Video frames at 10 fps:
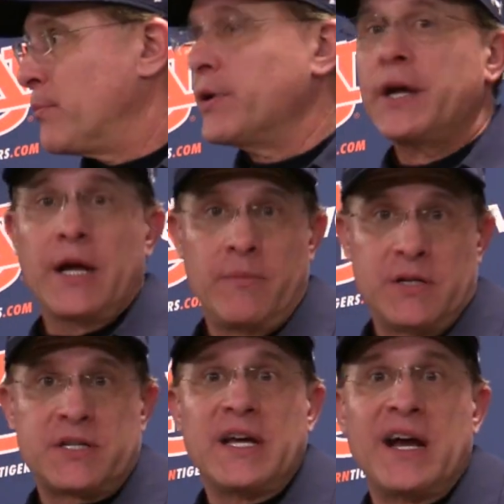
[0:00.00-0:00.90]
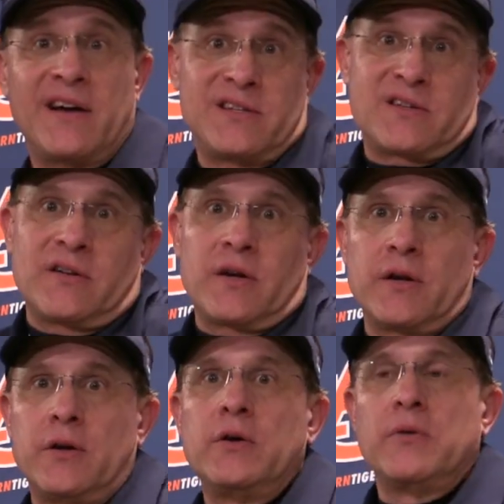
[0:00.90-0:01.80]
pregame you see how he's
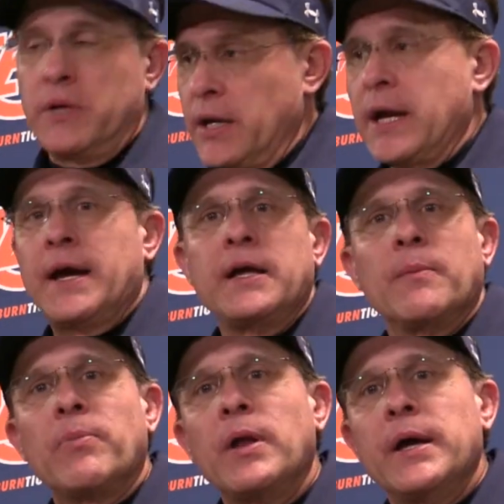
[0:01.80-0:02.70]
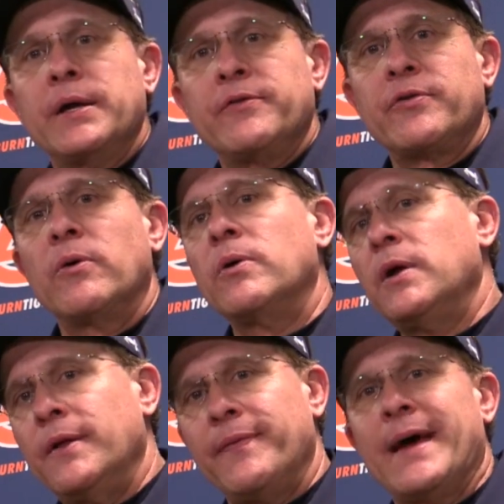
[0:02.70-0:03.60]
going to do, and yeah, he can play. And so
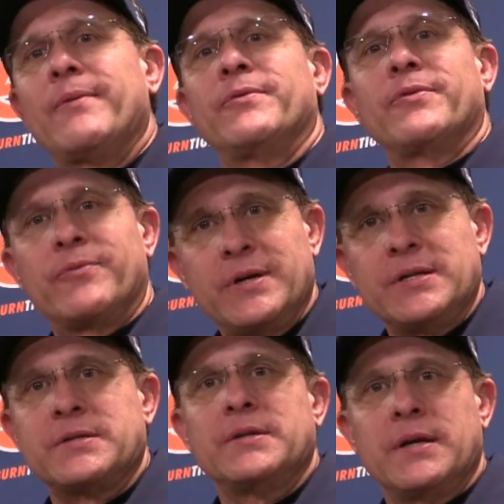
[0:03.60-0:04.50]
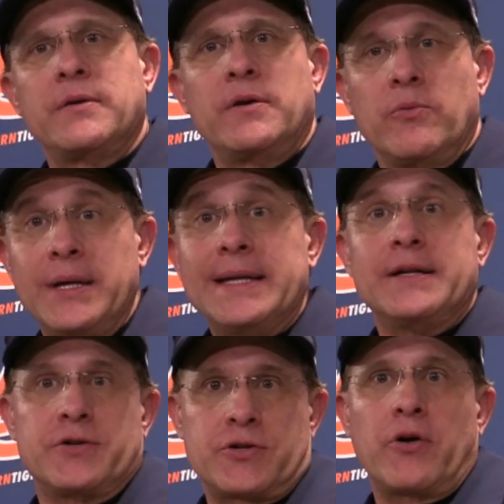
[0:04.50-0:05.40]
that was the reason that, you know, he
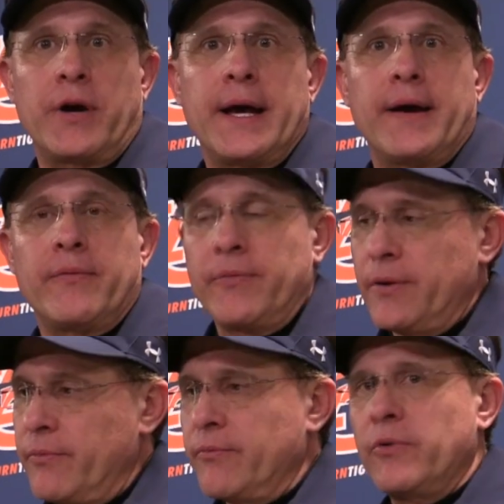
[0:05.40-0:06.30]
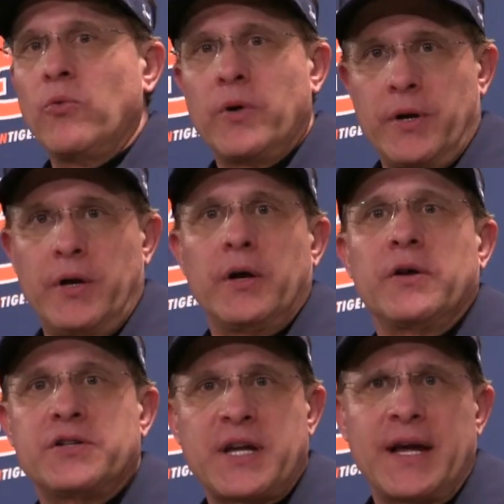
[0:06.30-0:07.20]
didn't start out. We wanted to
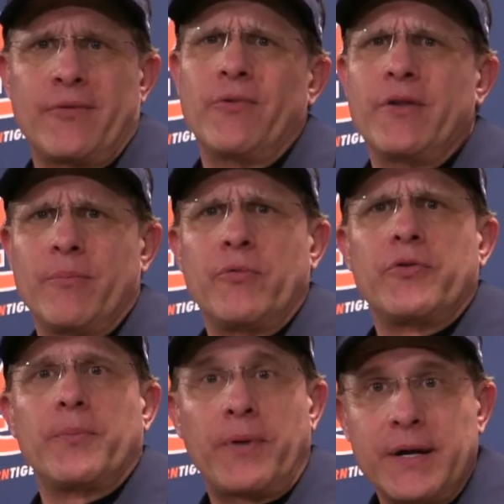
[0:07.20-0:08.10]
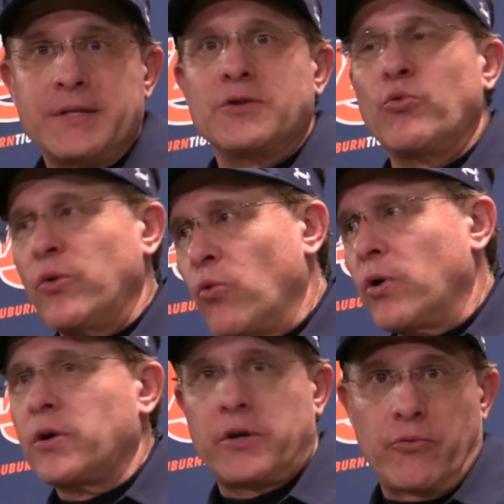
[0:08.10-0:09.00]
stay in rhythm with the plays that we
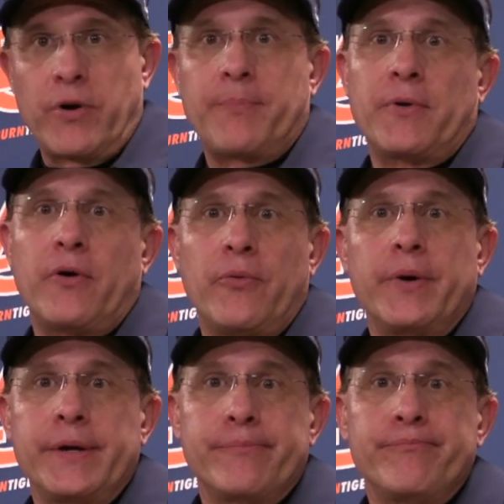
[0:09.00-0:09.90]
worked and repped all week.